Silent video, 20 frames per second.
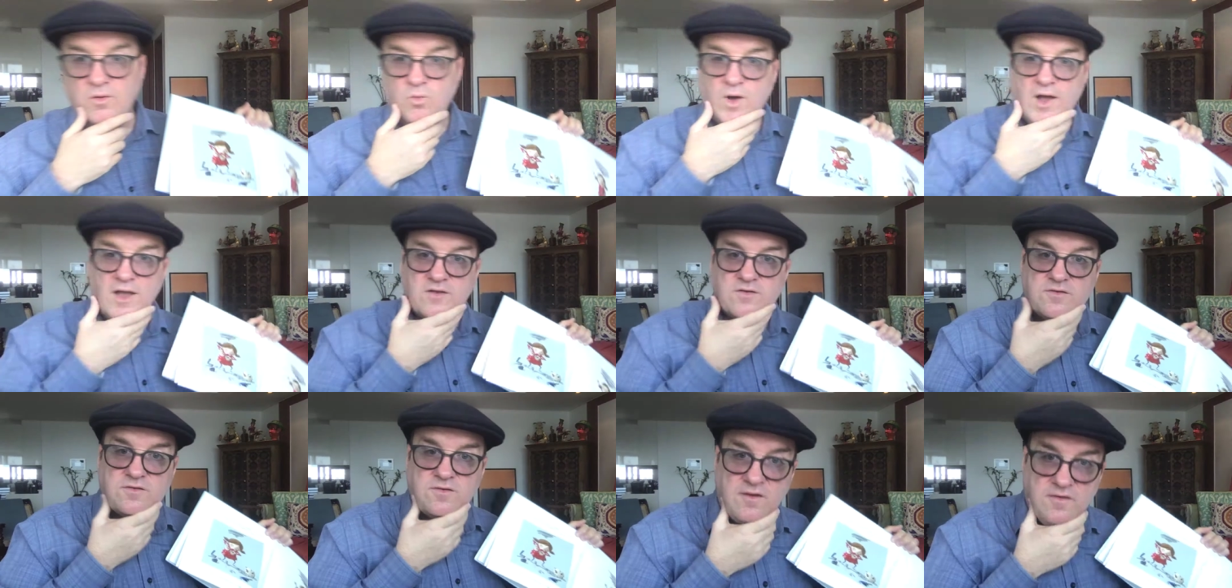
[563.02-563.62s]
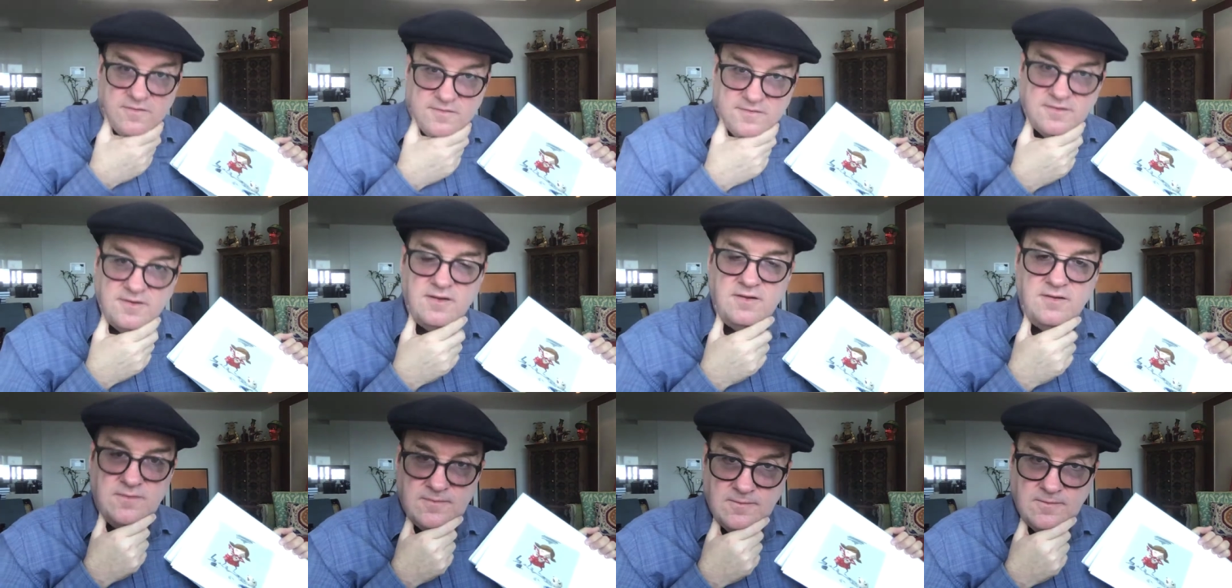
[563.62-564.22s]
What should
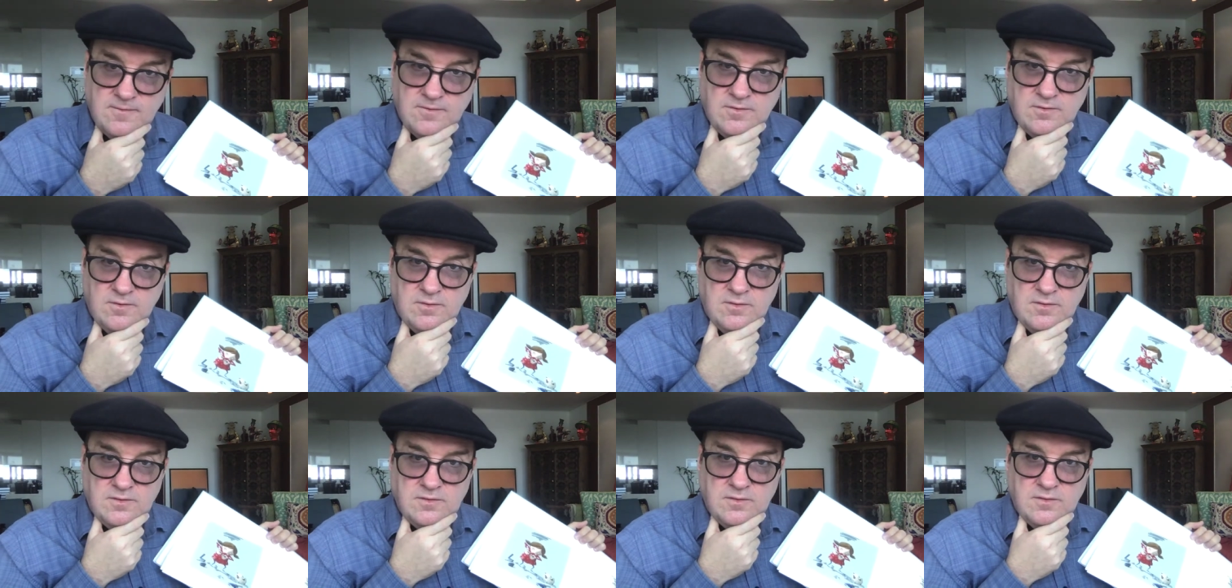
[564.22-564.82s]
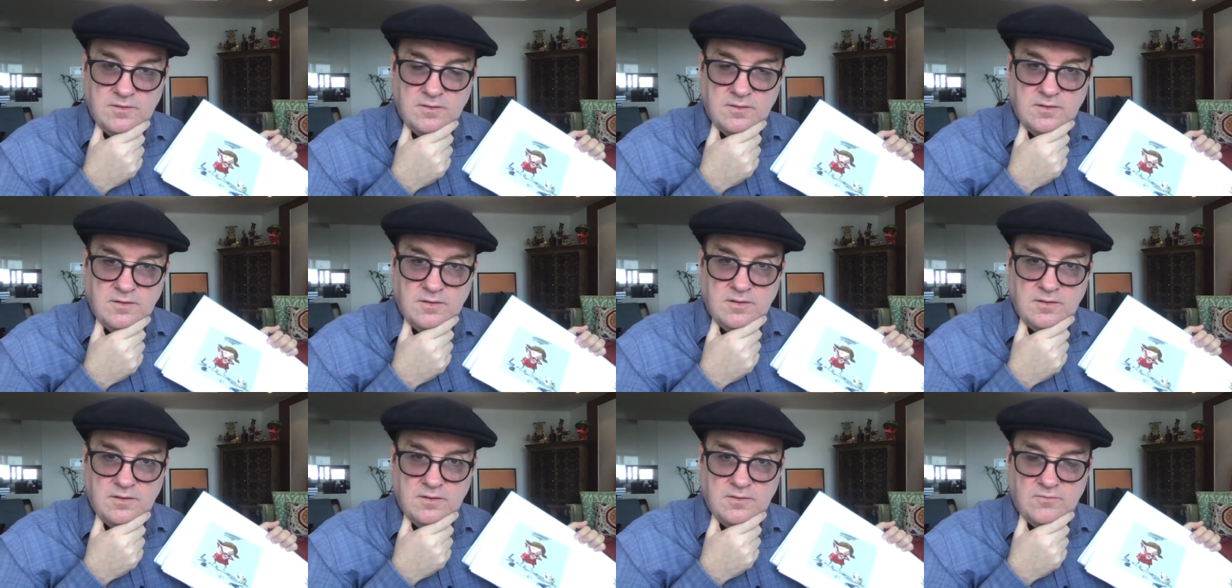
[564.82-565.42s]
she do,
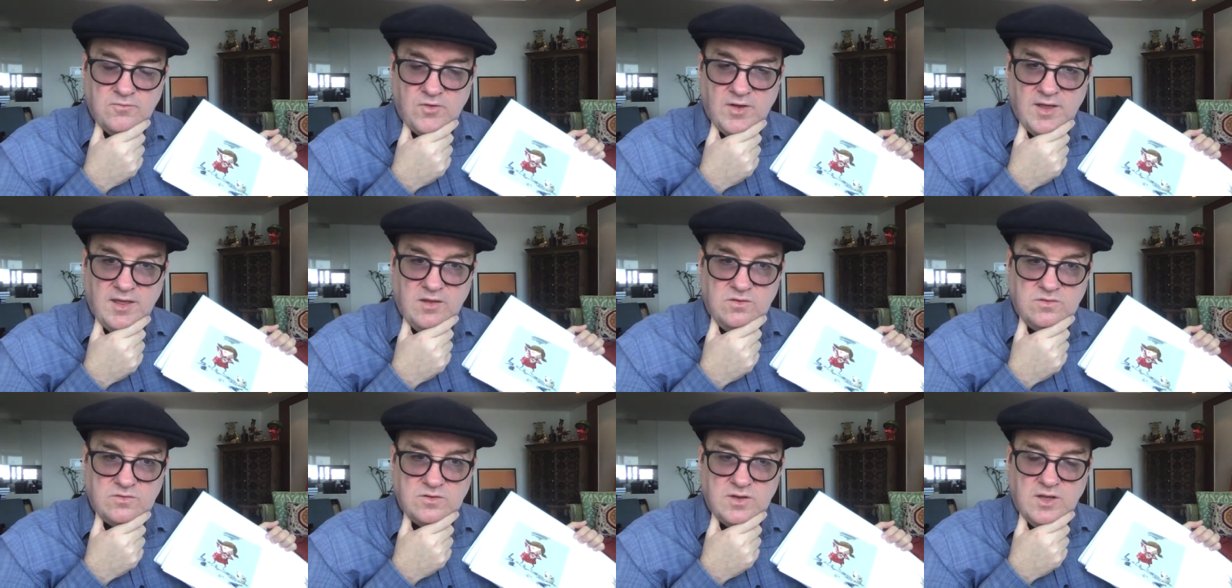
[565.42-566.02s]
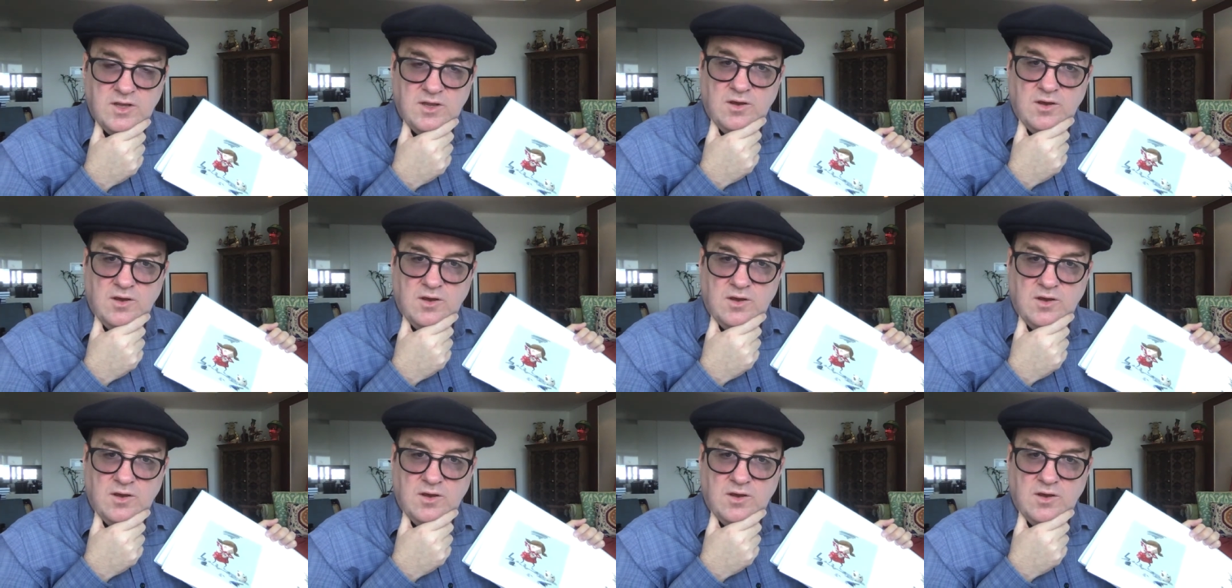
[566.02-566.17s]
friends?